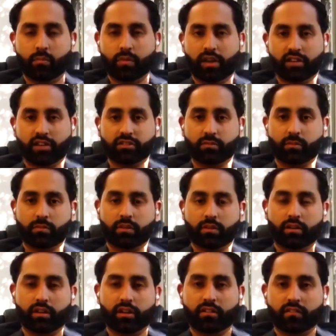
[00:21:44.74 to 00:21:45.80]
we actually
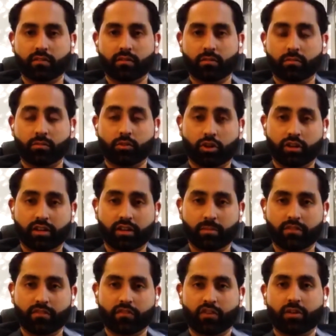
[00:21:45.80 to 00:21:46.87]
got an
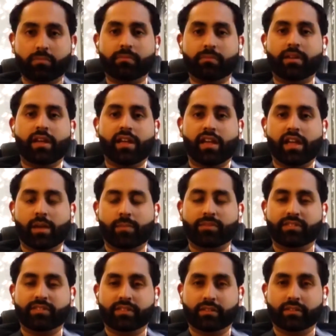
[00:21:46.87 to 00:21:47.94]
email from
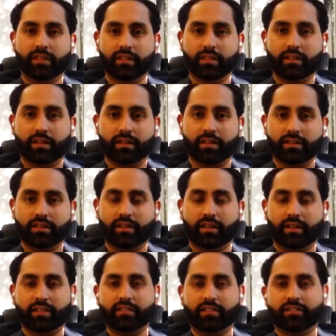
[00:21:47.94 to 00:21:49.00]
ABC Lateline.
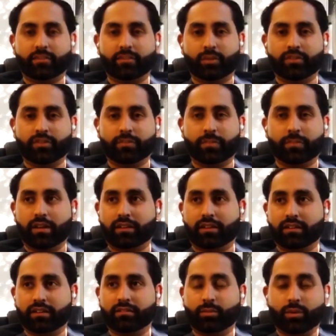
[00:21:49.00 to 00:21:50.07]
And again, this was
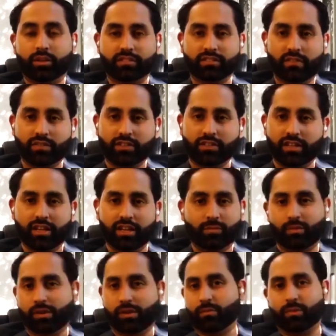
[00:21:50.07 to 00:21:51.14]
back in
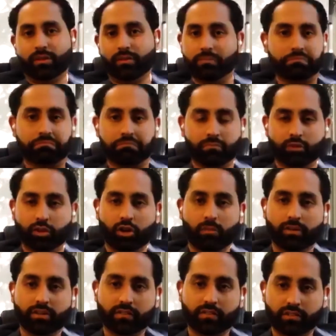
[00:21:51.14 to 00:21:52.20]
2017 when we, when
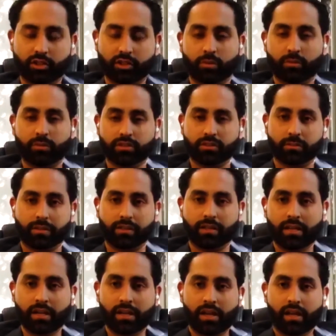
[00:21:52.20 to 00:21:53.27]
we really knew what we were
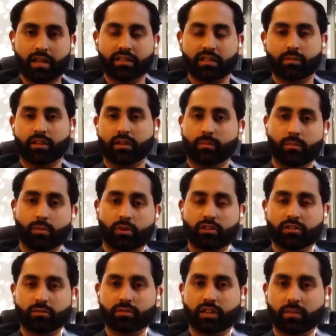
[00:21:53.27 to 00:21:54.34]
doing. And they were like, we
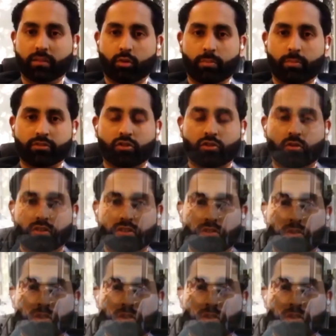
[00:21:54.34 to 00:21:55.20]
want to do like a proper show on